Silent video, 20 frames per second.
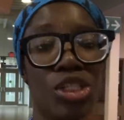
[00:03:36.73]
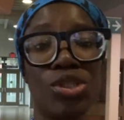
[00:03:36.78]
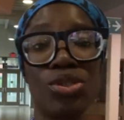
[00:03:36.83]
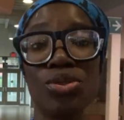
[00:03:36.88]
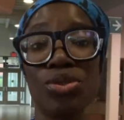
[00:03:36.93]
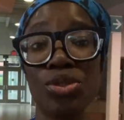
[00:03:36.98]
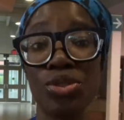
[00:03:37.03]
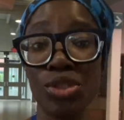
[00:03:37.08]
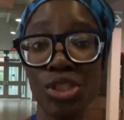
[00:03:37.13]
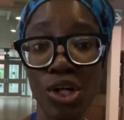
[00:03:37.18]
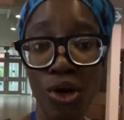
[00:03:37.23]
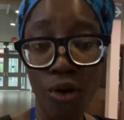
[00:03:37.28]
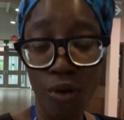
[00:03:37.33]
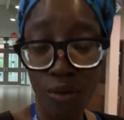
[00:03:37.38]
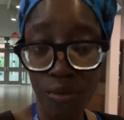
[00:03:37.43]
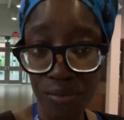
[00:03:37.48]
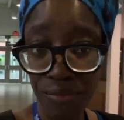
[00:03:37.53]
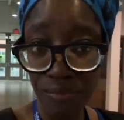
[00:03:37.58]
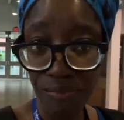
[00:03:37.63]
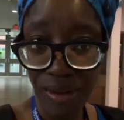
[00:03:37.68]
to do your
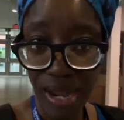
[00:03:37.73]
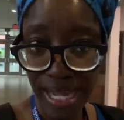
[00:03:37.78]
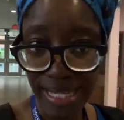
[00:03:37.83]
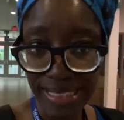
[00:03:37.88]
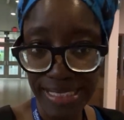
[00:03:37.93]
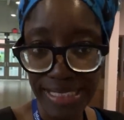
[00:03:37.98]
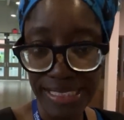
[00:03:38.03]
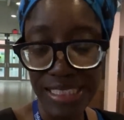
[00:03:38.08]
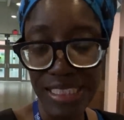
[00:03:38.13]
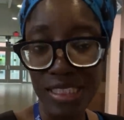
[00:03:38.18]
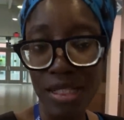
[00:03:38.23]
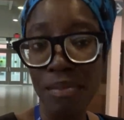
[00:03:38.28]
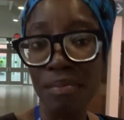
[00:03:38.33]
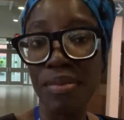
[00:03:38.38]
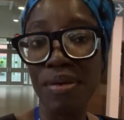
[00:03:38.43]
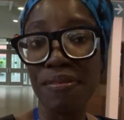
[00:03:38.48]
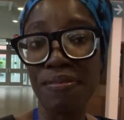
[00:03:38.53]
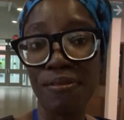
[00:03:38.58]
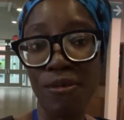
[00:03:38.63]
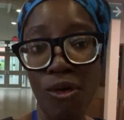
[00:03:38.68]
own findings
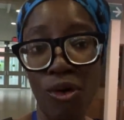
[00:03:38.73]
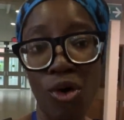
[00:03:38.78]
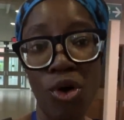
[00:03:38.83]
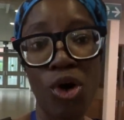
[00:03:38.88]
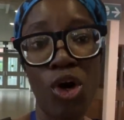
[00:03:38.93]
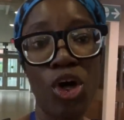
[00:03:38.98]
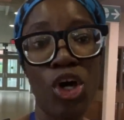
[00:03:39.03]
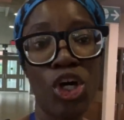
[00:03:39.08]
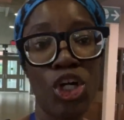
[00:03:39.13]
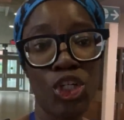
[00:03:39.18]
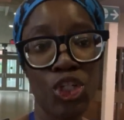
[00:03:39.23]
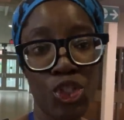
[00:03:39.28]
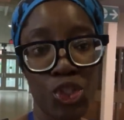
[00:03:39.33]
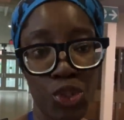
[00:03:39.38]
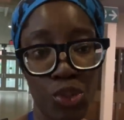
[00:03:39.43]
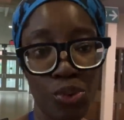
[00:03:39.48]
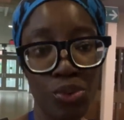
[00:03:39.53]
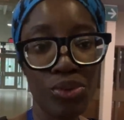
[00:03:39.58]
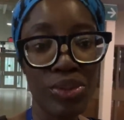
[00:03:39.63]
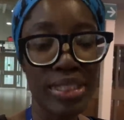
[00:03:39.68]
before
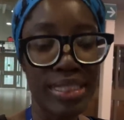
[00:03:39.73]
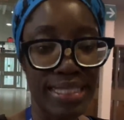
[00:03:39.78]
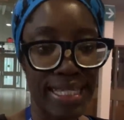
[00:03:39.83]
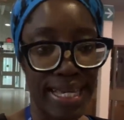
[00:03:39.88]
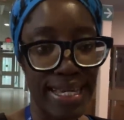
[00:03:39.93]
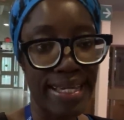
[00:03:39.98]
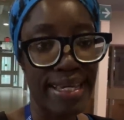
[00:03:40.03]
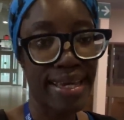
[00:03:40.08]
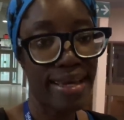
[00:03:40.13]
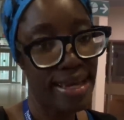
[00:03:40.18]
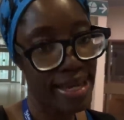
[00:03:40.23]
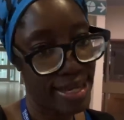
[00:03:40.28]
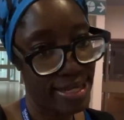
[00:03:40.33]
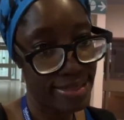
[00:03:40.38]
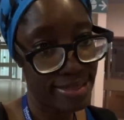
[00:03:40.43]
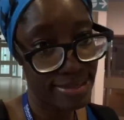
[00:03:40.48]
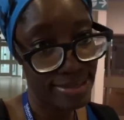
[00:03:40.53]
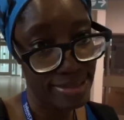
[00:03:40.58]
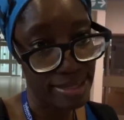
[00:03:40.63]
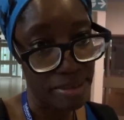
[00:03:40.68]
you take
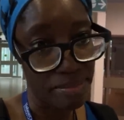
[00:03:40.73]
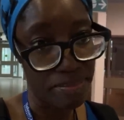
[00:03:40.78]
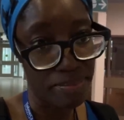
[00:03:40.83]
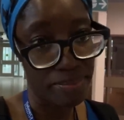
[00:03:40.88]
any step.